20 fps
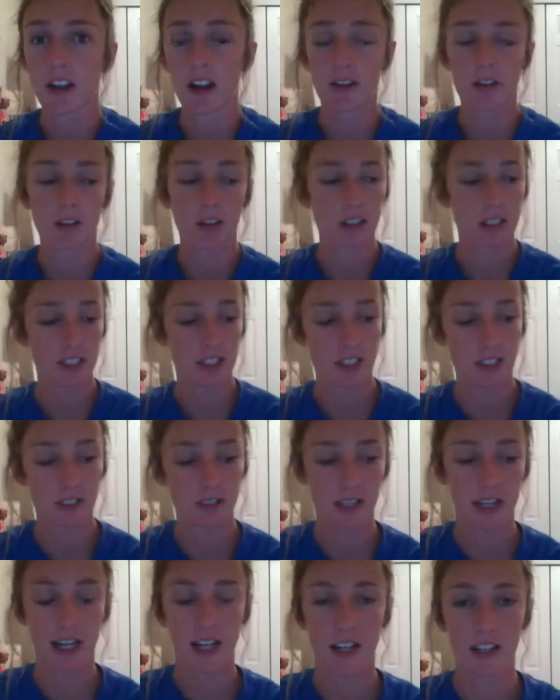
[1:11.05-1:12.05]
of all these
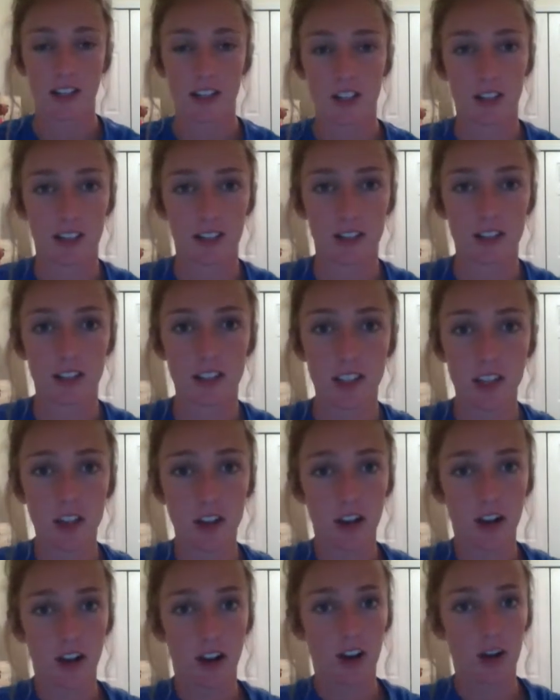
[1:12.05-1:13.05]
different ages
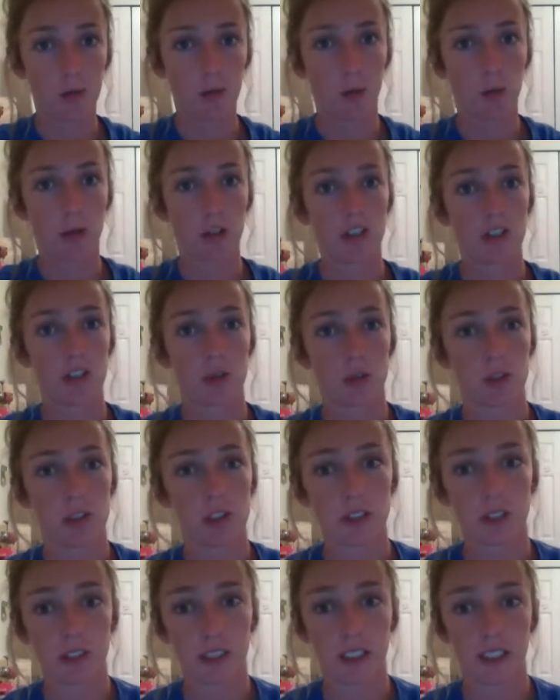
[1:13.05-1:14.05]
are more
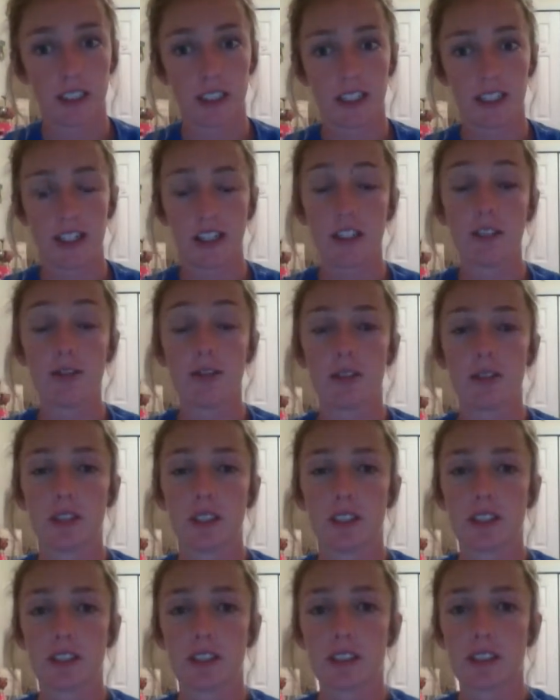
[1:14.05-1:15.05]
socially
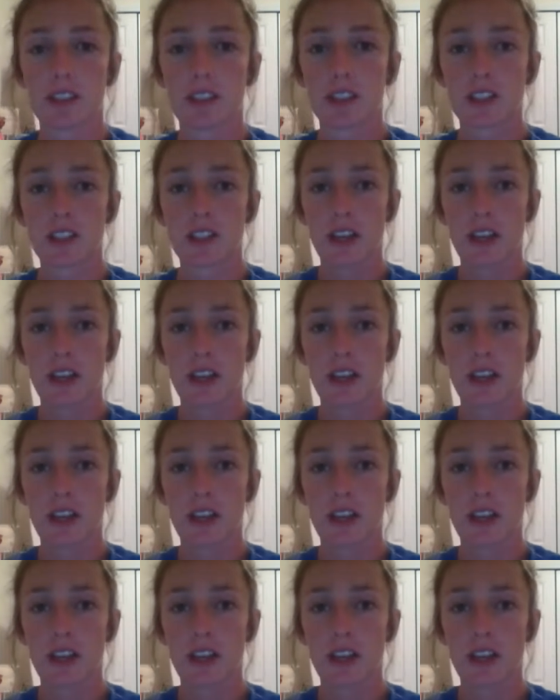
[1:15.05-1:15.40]
influenced.